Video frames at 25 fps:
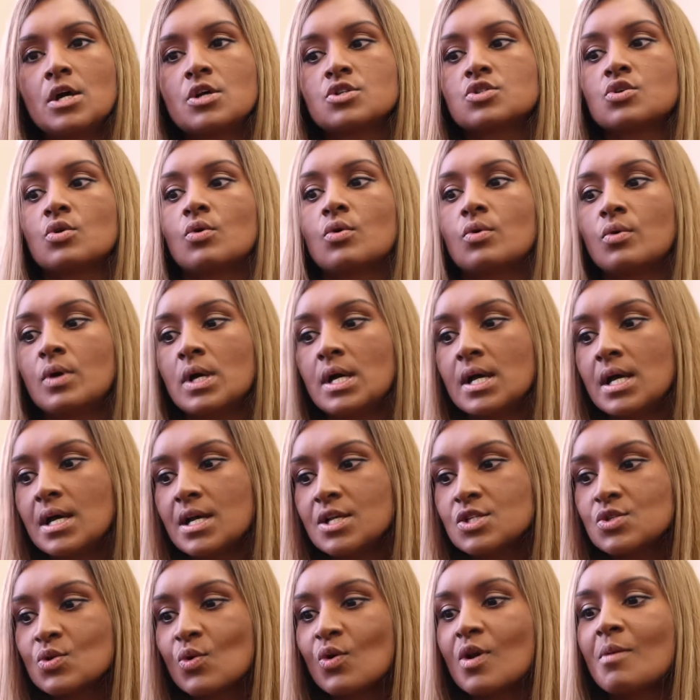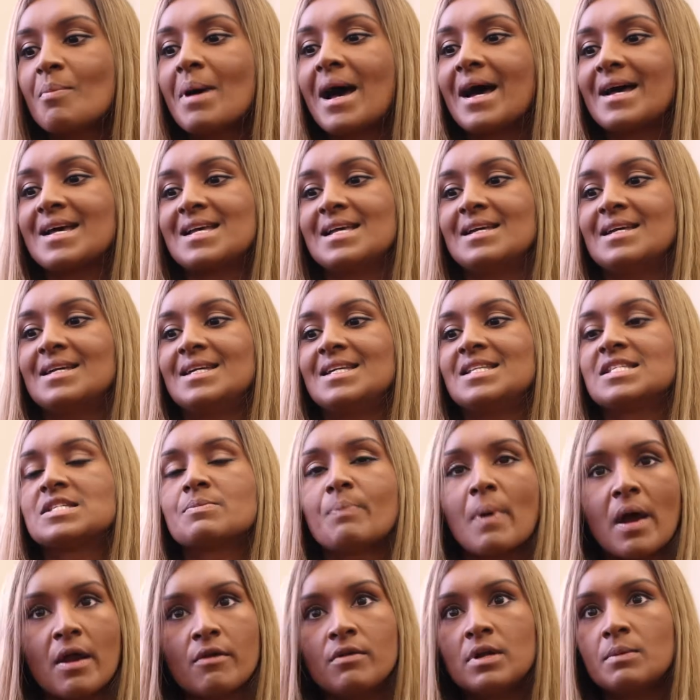So it's all about
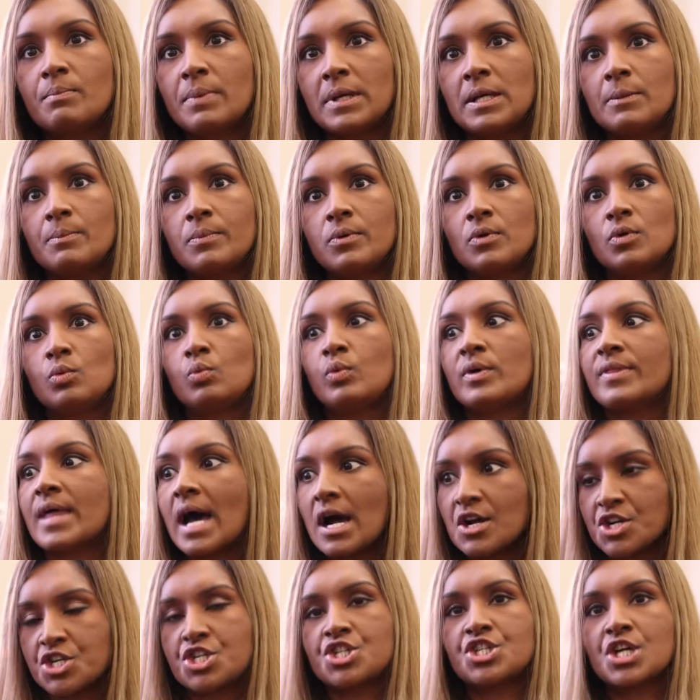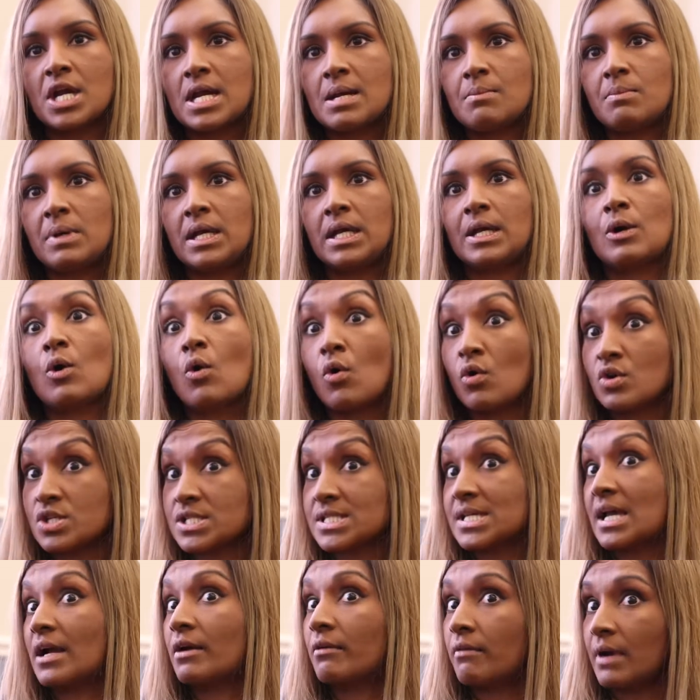inspiring people without shaming or
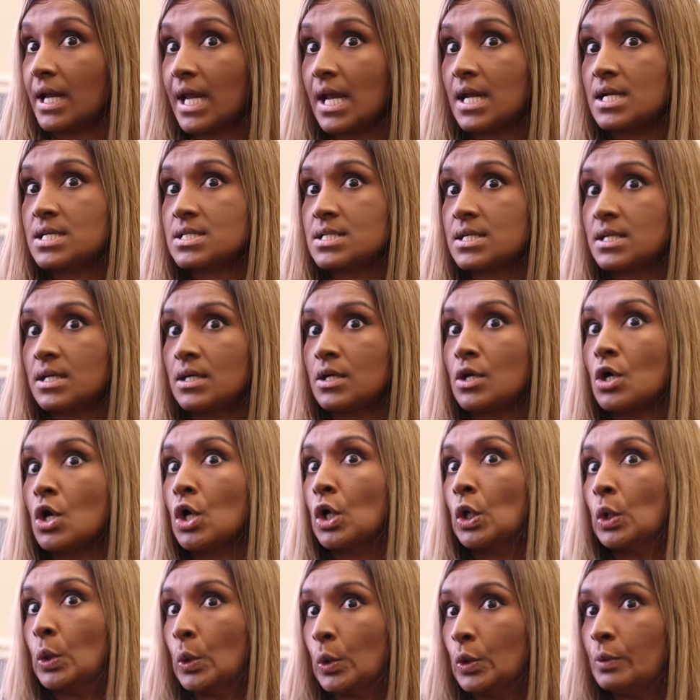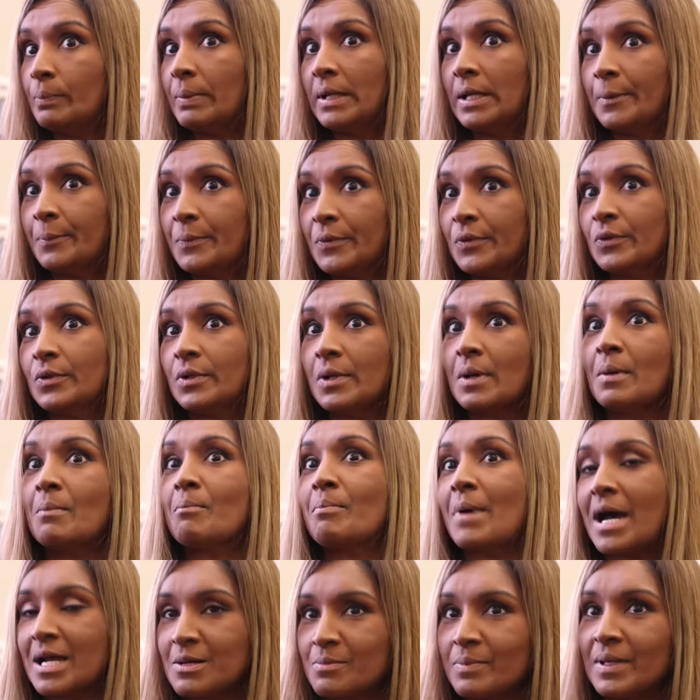segregating good people,
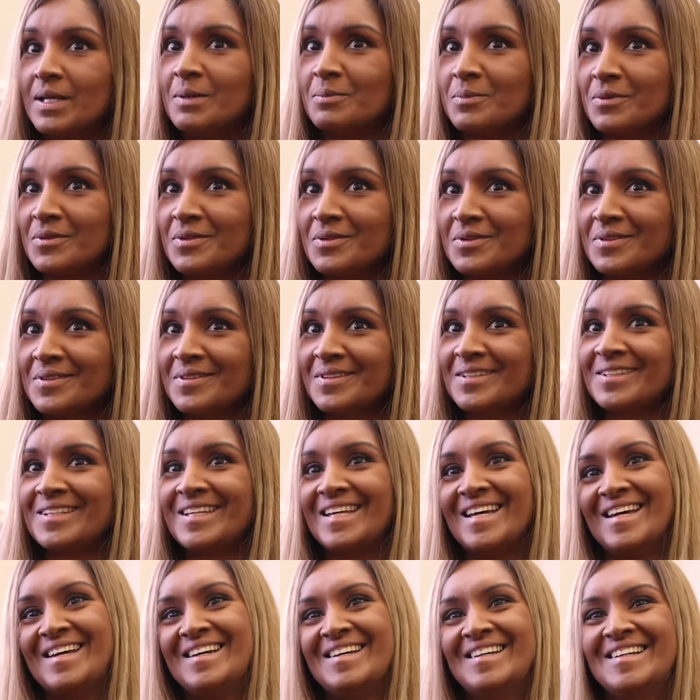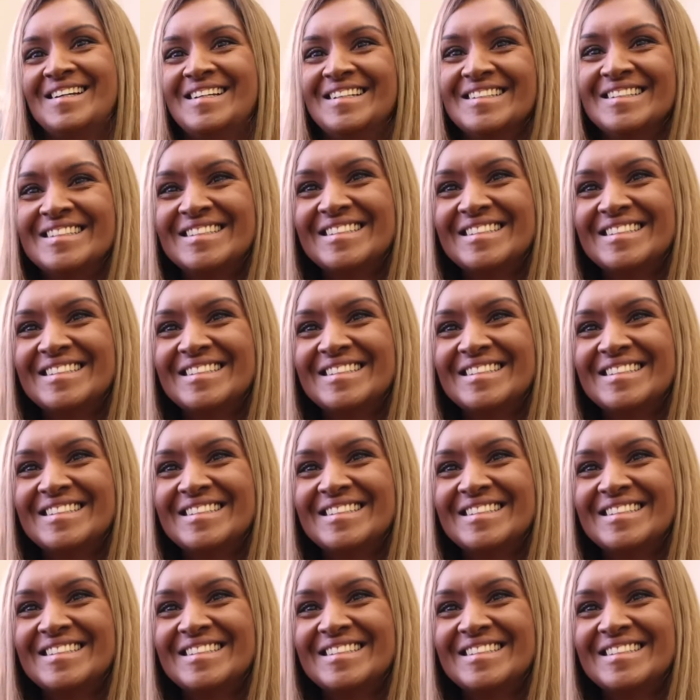bad people. Yeah?